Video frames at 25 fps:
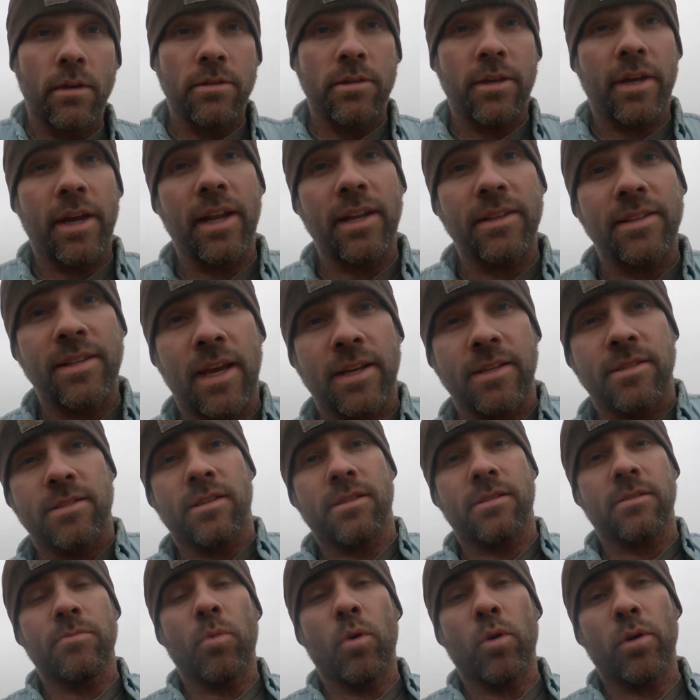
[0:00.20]
So I got a text
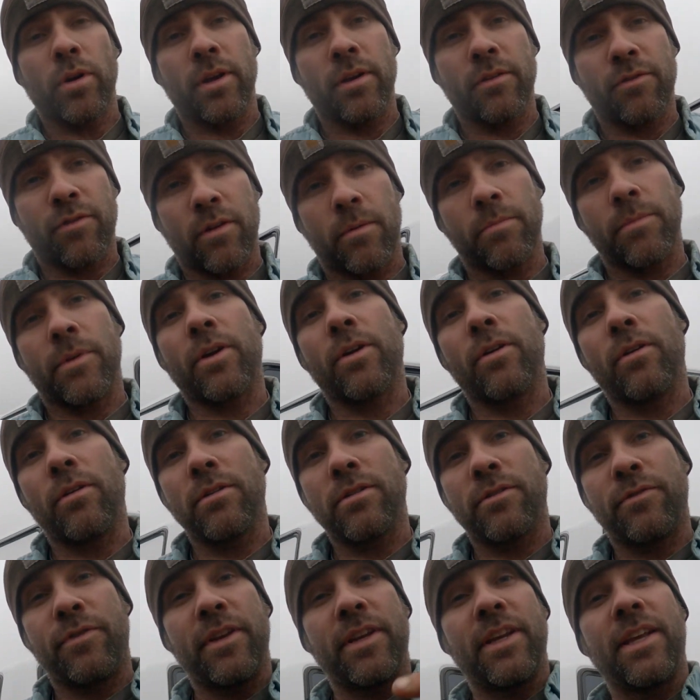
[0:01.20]
this morning from the
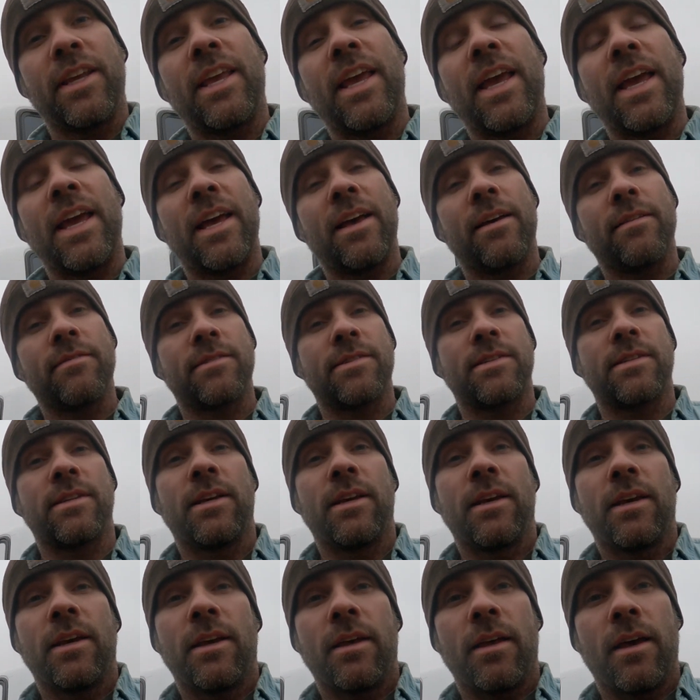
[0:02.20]
girls feeding calves
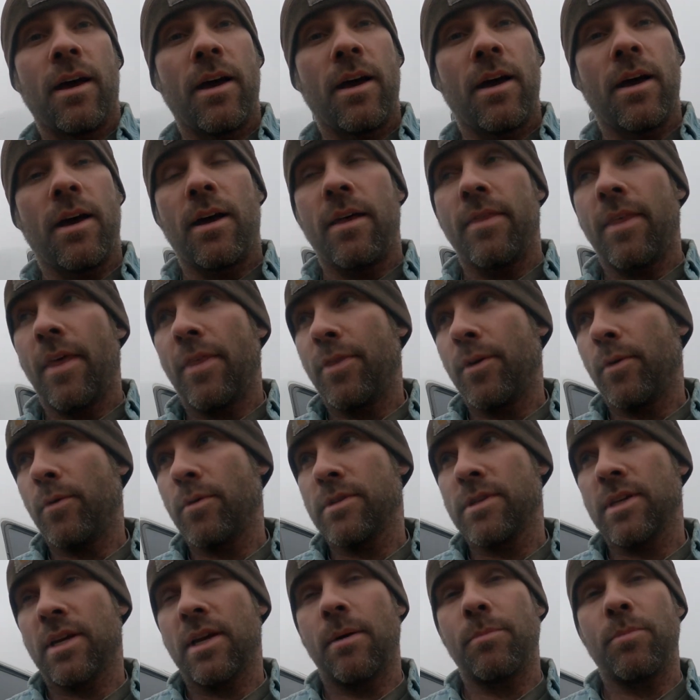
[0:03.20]
that there
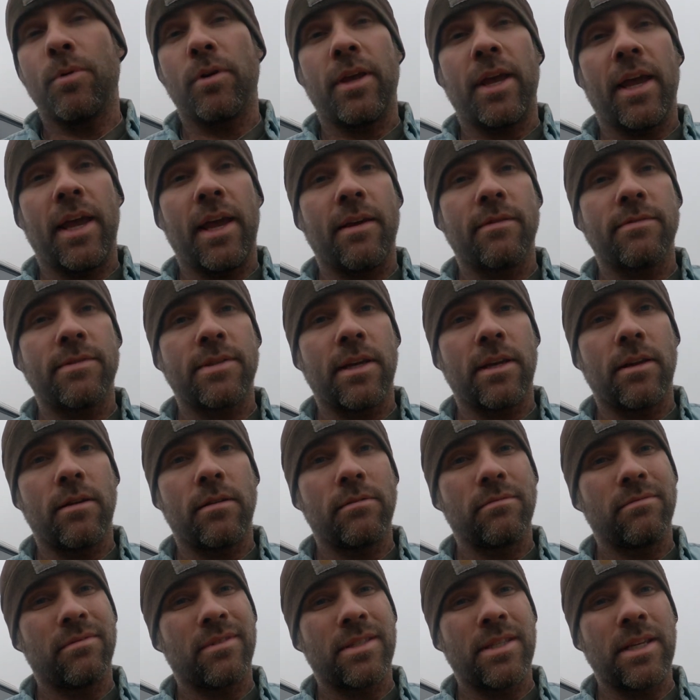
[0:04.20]
was a couple calves that
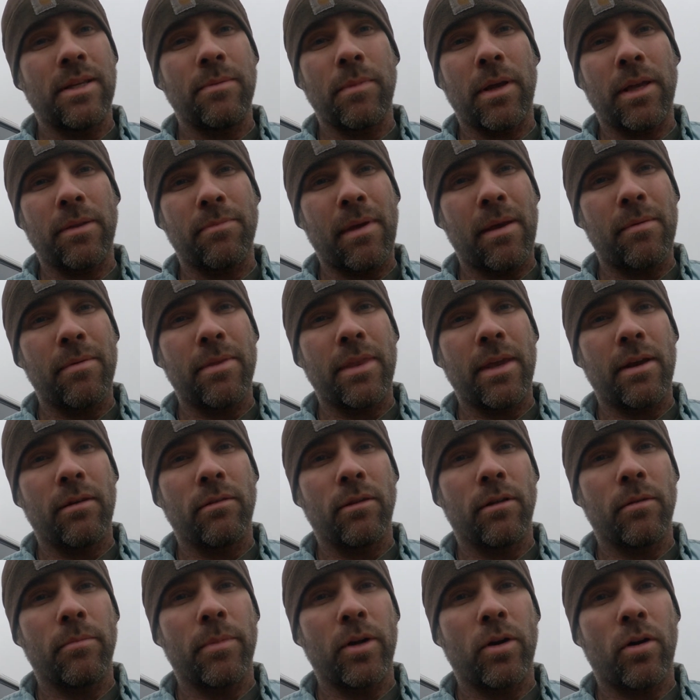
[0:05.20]
seemed like maybe they were a
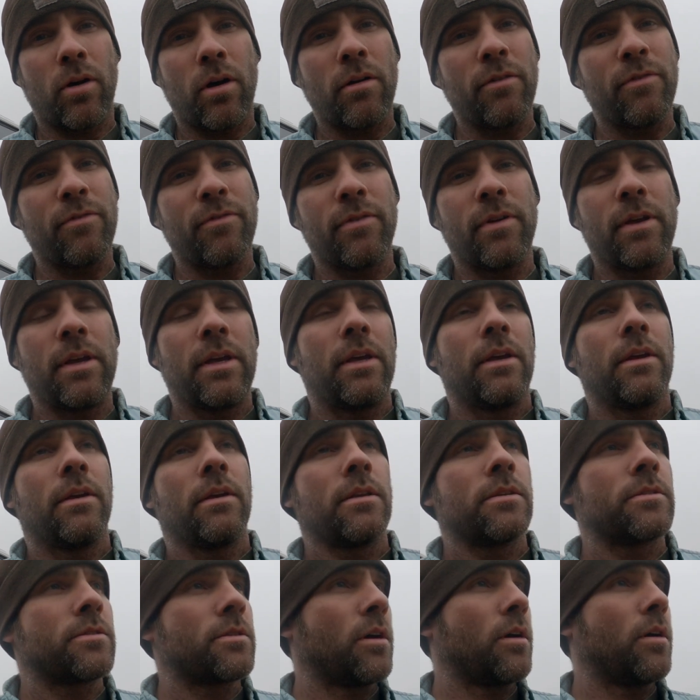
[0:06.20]
little bit off.
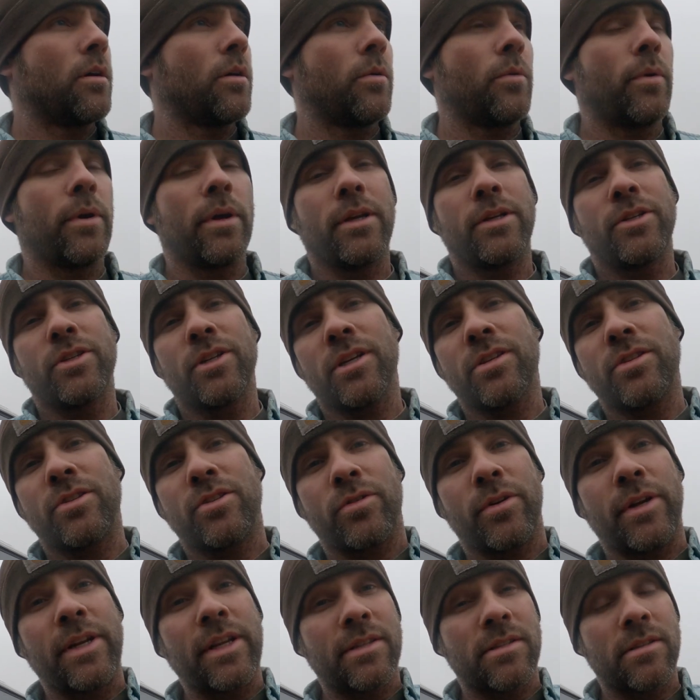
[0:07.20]
So we just
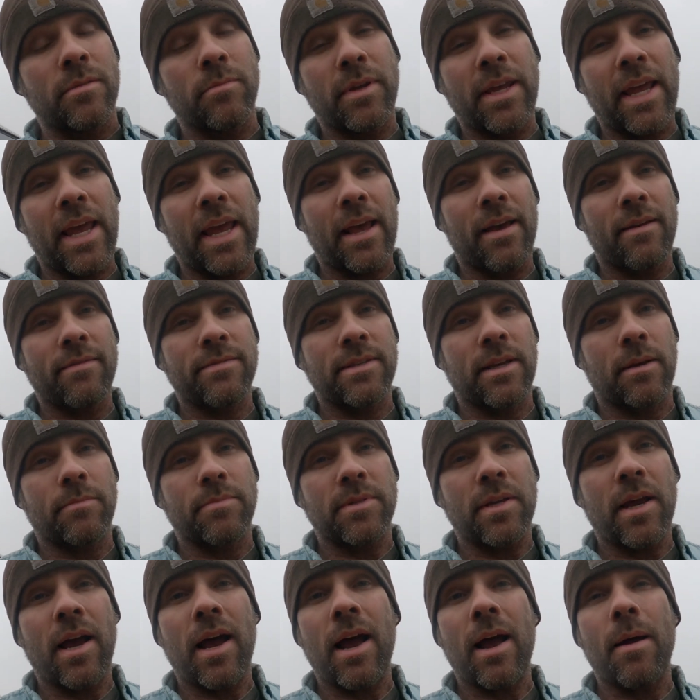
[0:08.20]
treated some calves up
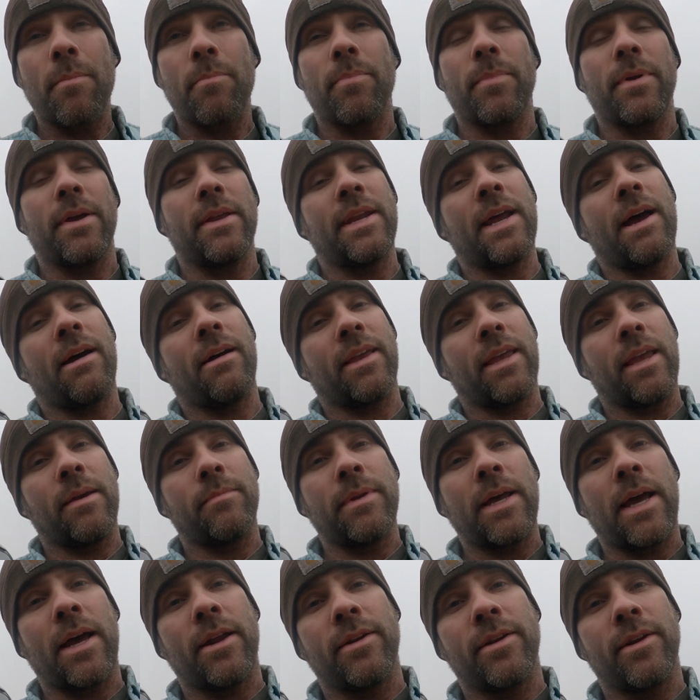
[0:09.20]
top, and now I came
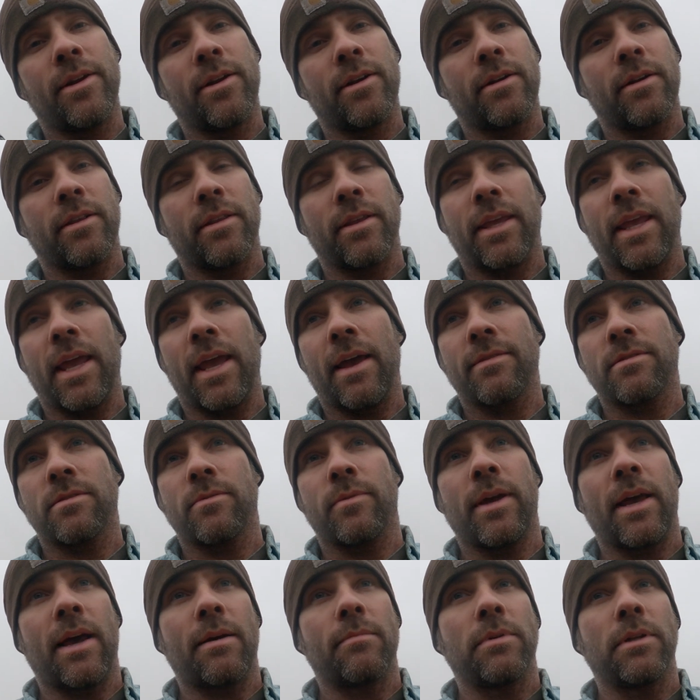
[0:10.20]
down here to the calves that
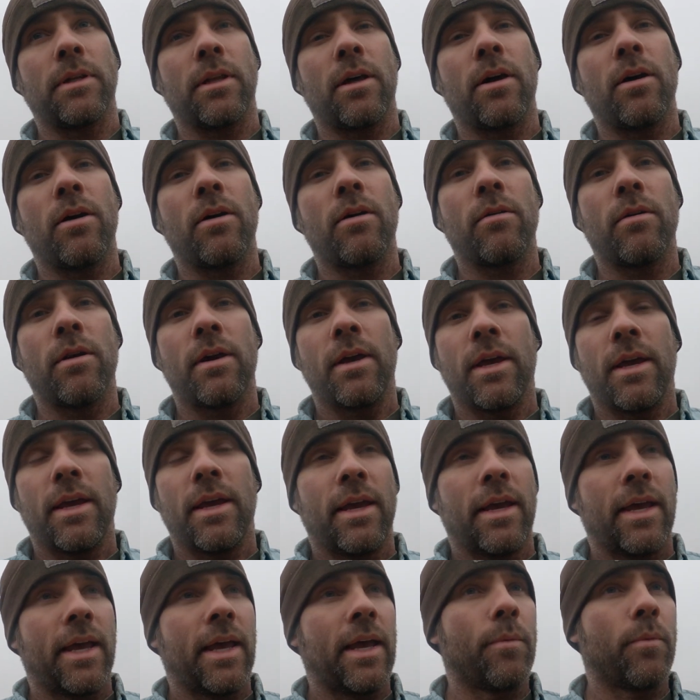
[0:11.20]
we have below,
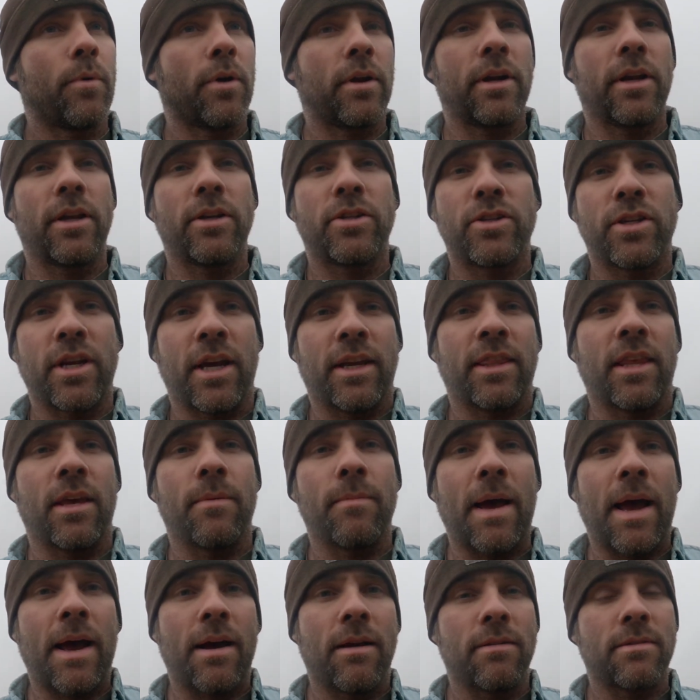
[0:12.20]
and we're gonna check them
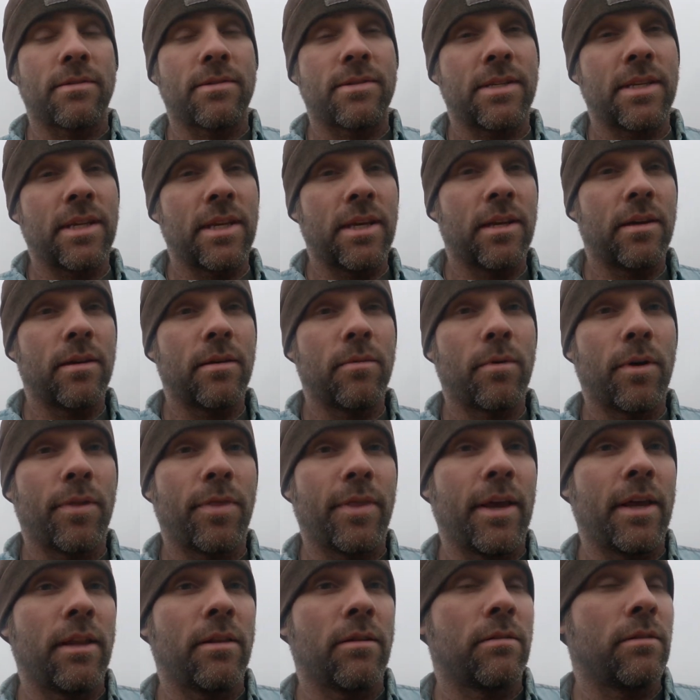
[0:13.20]
out and see what
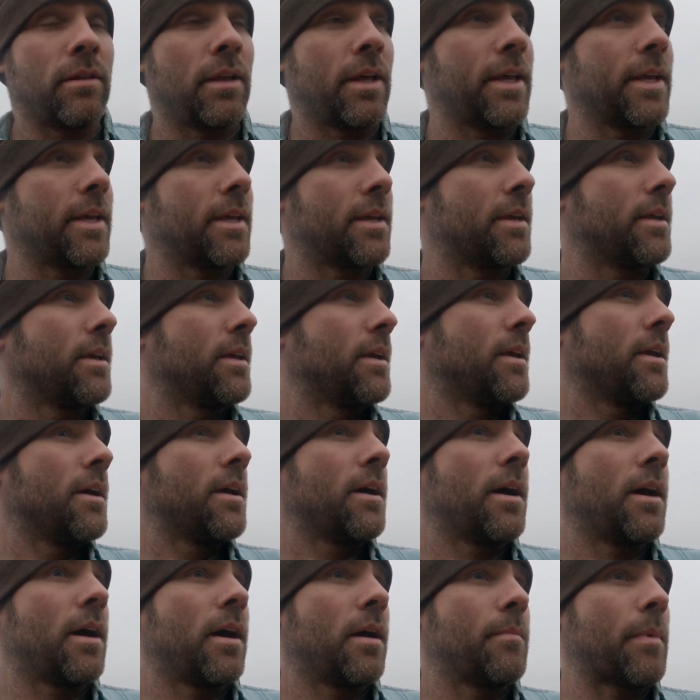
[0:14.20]
they look like.
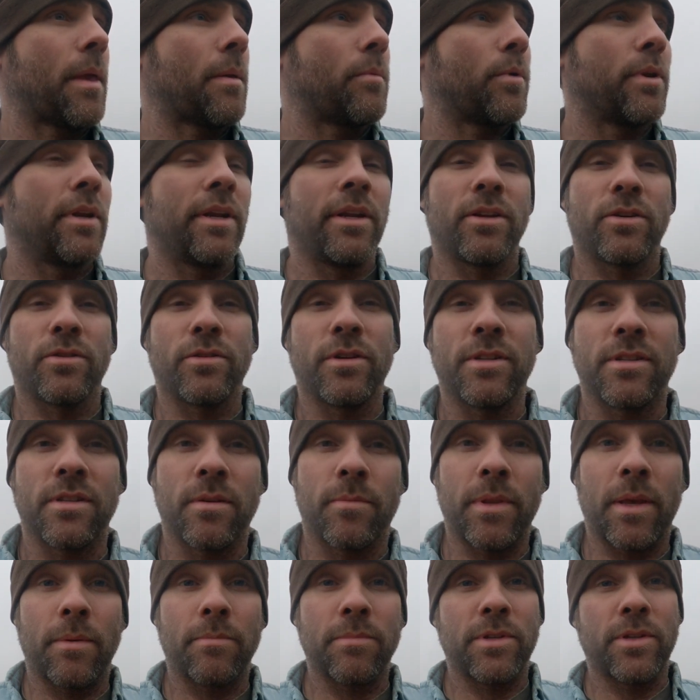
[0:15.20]
Maybe we need to treat
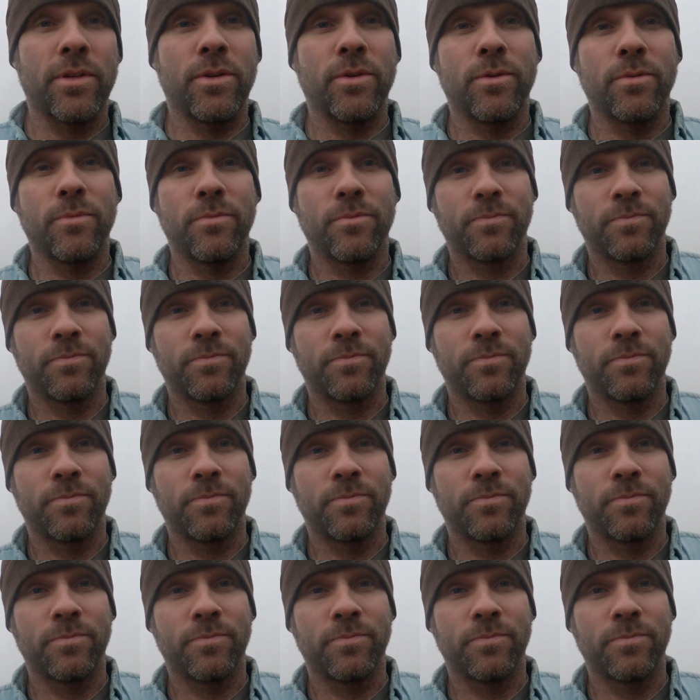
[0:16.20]
some of them too.